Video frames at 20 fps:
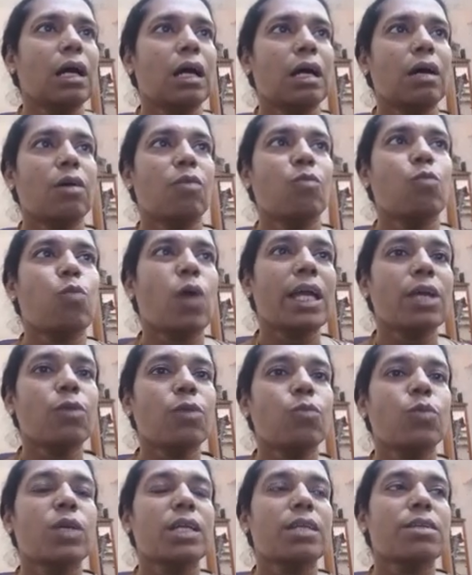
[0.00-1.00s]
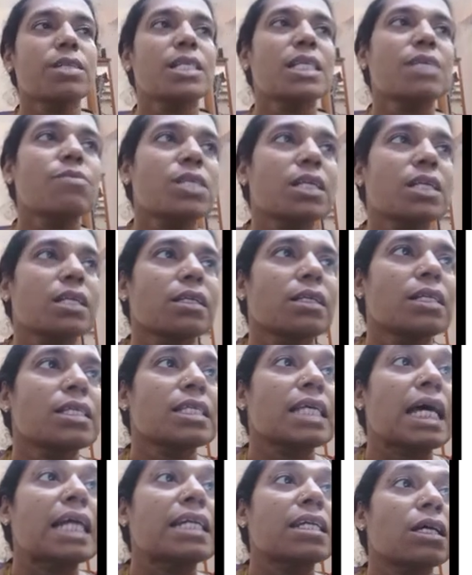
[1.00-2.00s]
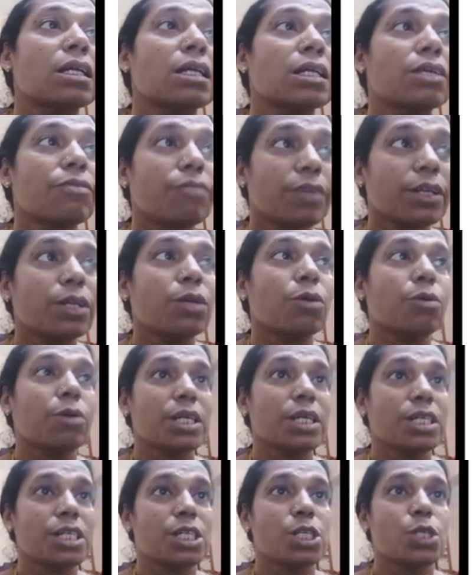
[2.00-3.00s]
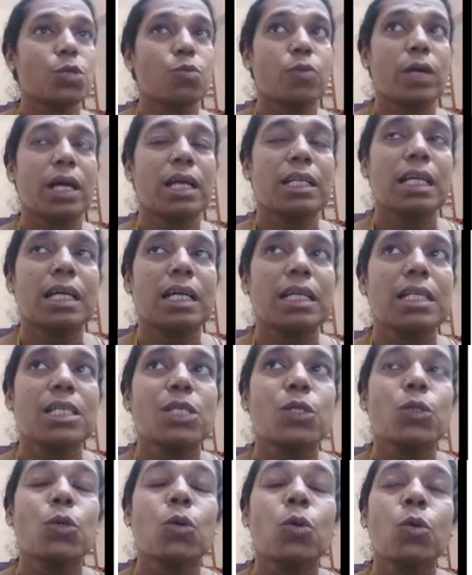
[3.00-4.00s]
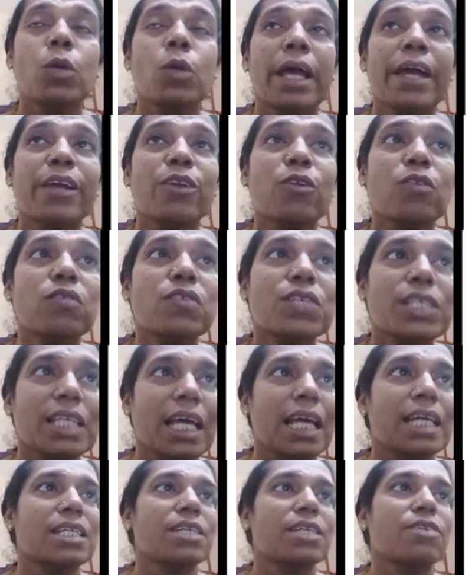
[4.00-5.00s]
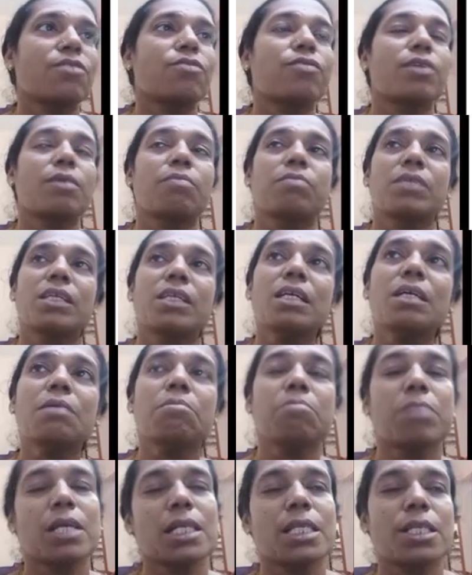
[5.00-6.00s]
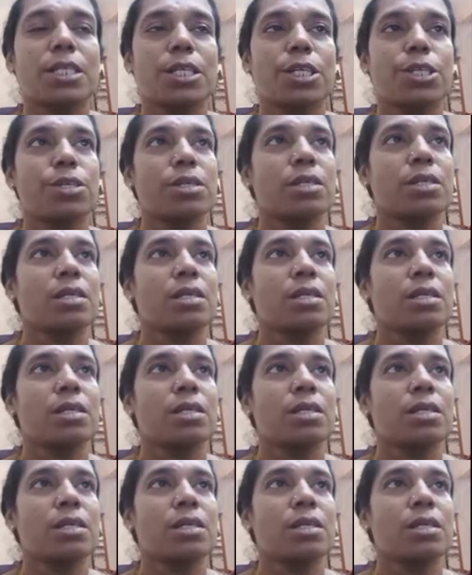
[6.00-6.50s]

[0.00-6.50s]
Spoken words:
why we receive signals at different locations where there is no line of sight from the base station.